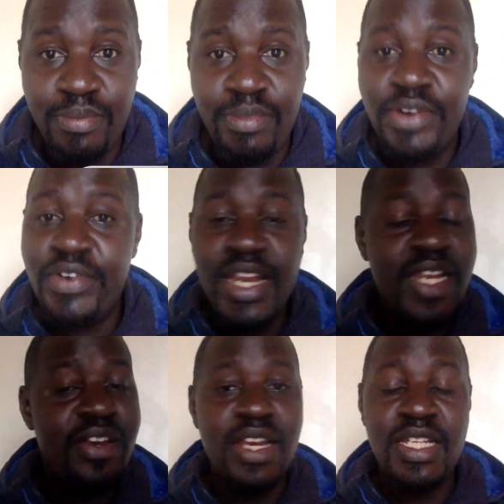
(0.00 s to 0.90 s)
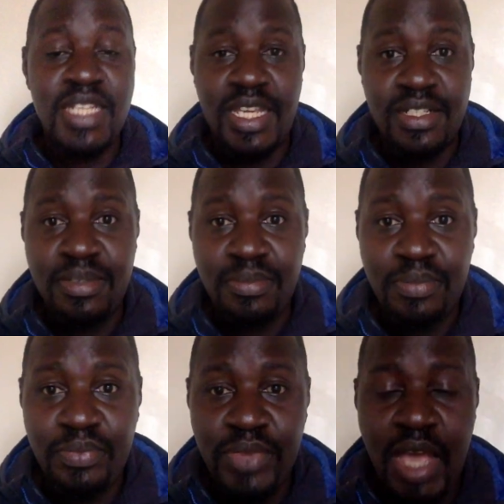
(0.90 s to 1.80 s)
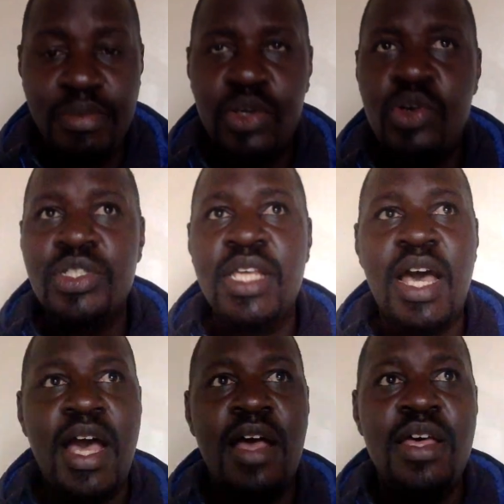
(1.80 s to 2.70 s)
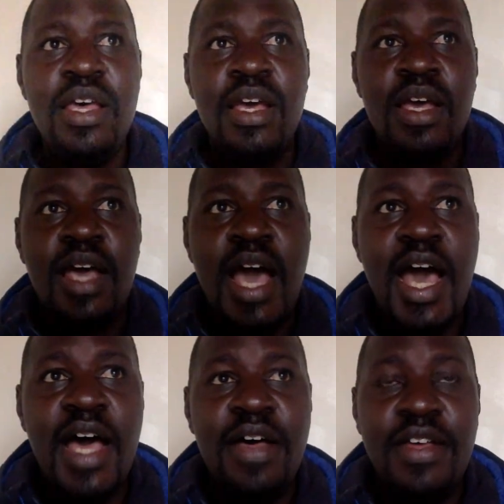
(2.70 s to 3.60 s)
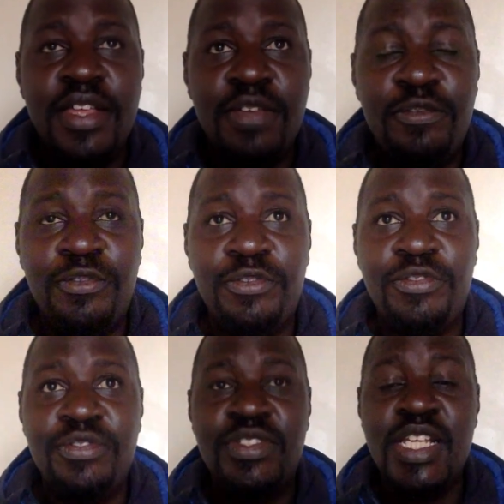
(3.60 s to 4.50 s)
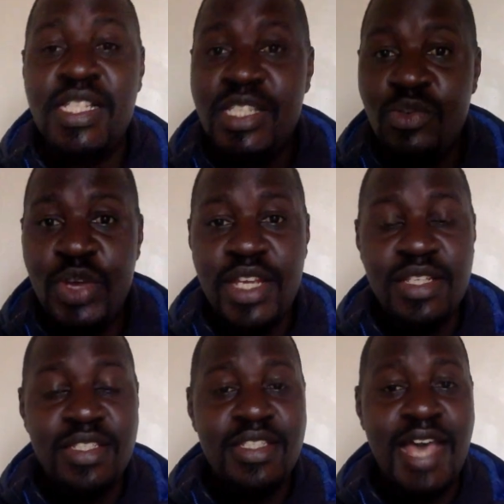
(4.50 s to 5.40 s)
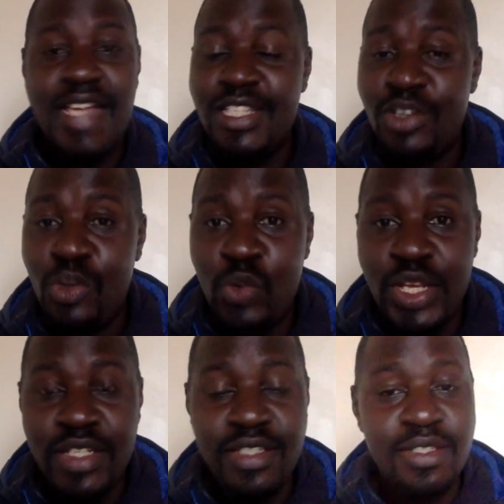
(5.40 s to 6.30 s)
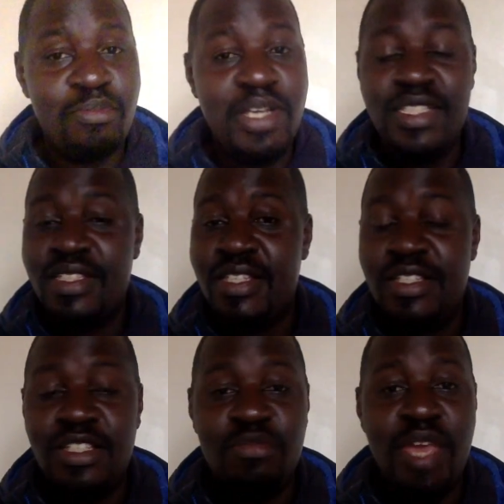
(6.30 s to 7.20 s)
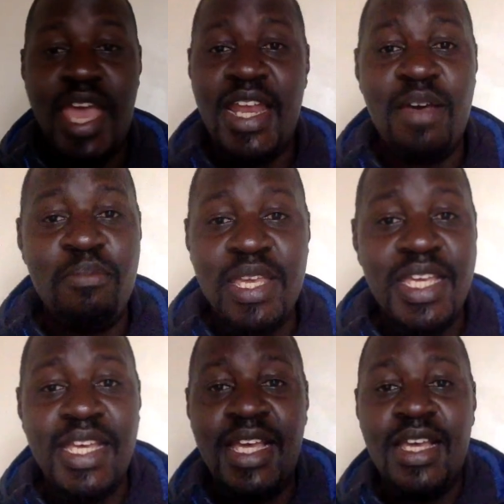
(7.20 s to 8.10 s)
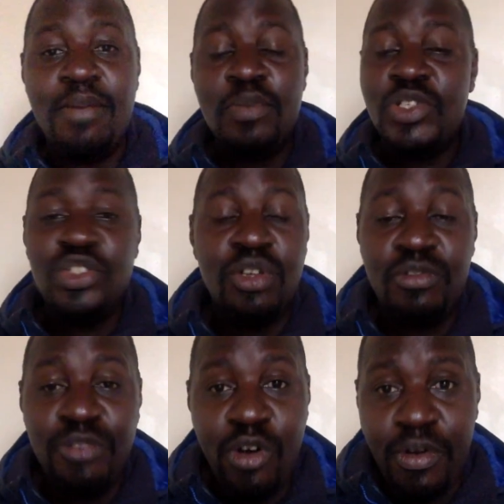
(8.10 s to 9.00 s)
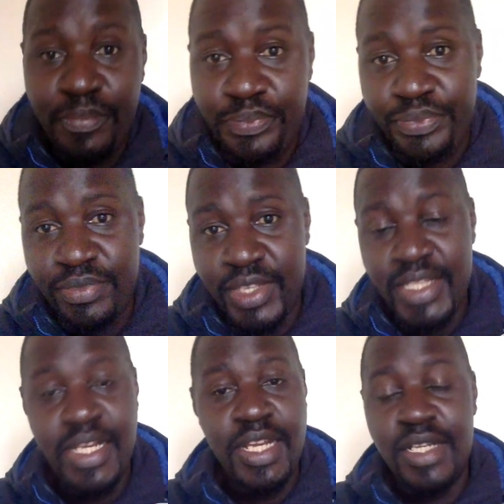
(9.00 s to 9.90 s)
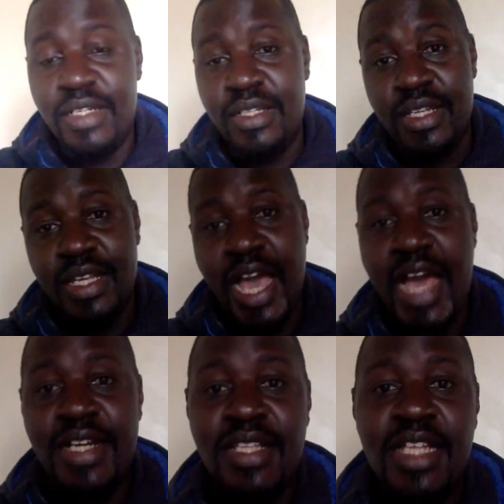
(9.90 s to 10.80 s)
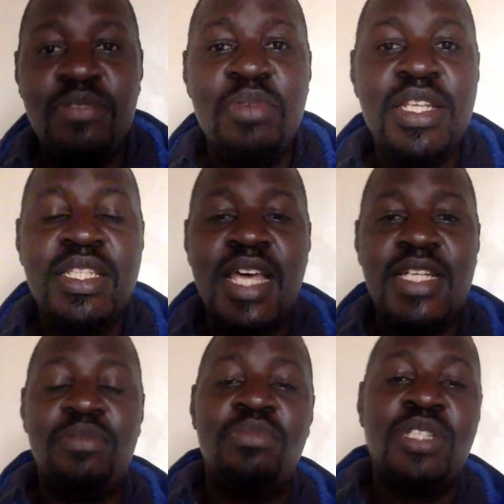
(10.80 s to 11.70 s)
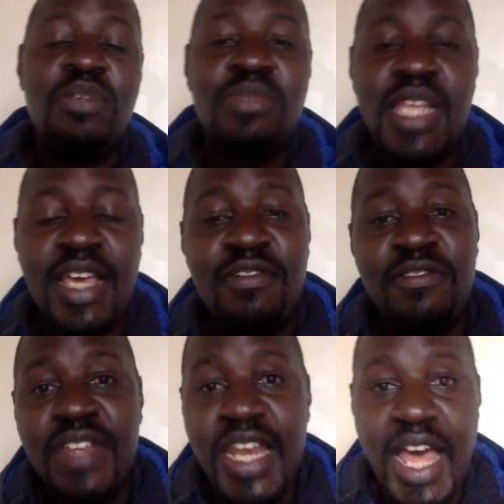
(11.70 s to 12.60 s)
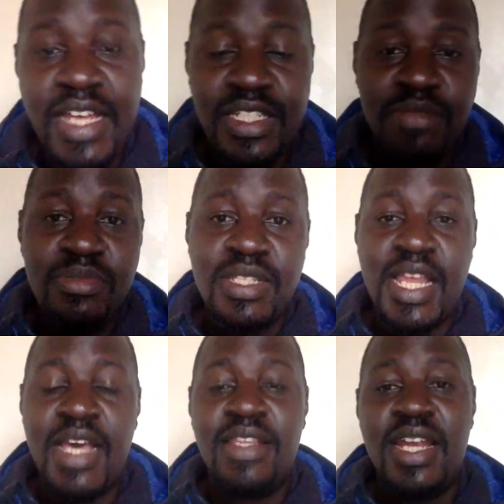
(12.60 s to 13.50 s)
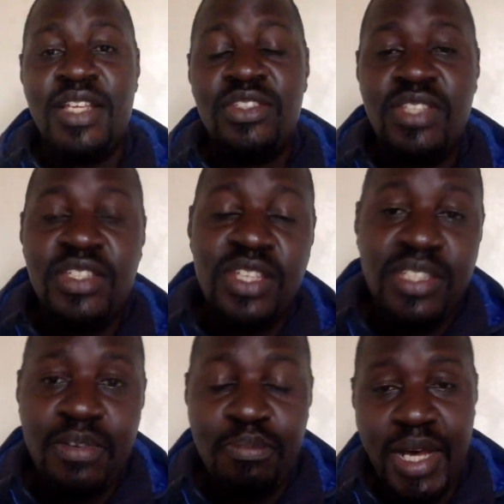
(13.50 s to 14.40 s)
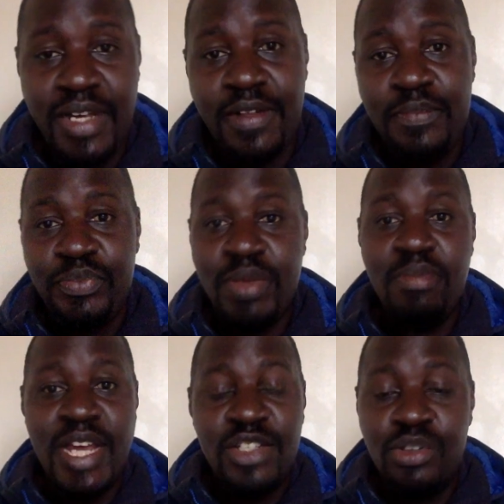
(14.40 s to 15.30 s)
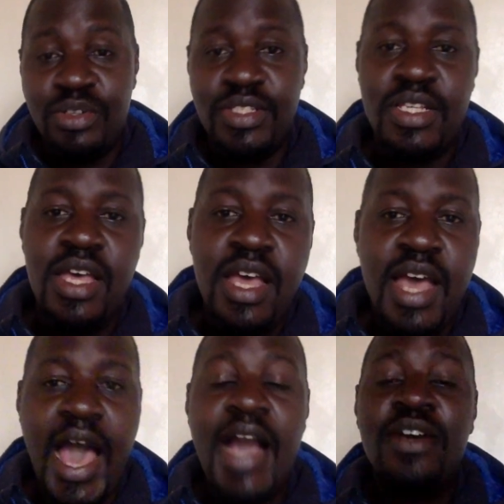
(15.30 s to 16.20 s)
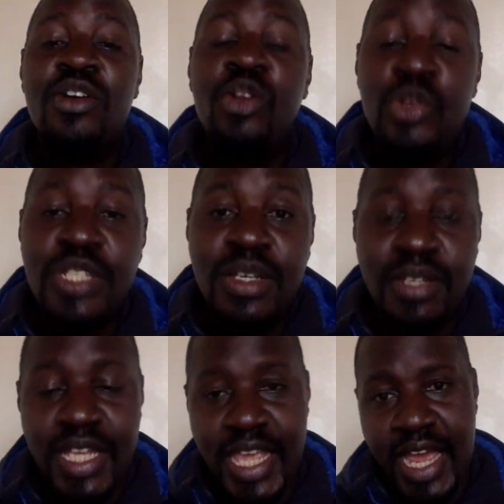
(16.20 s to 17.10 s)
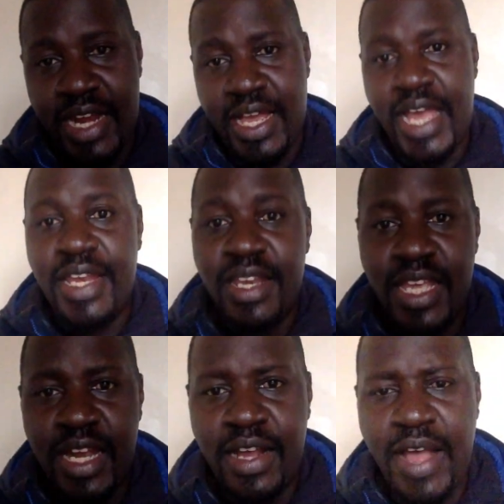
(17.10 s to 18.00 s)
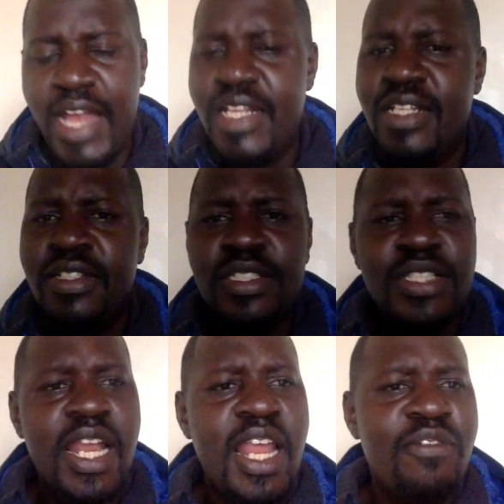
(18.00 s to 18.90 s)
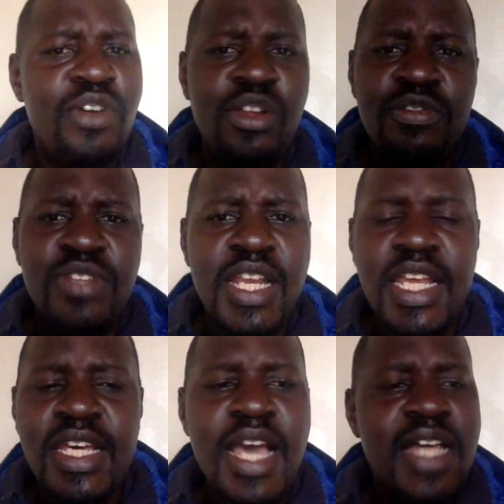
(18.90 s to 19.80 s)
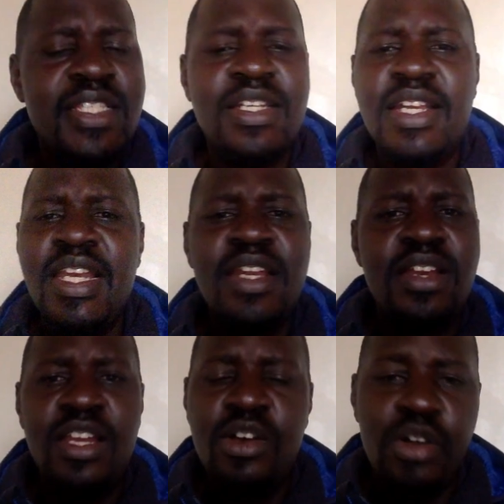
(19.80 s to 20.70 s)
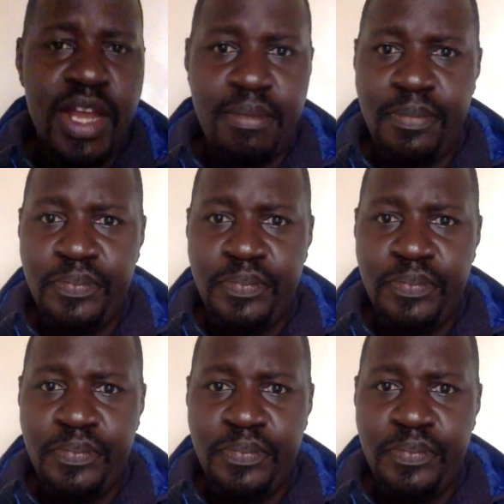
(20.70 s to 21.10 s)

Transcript: Really, really tight. Because if Chelsea wins, Arsenal wins, Manchester City may end up being position 4 in the league. And that means that teams like Villa, teams like that are the chasing pack, the Brightons, are closing nearer and nearer. And the level of the league has really, really gone up.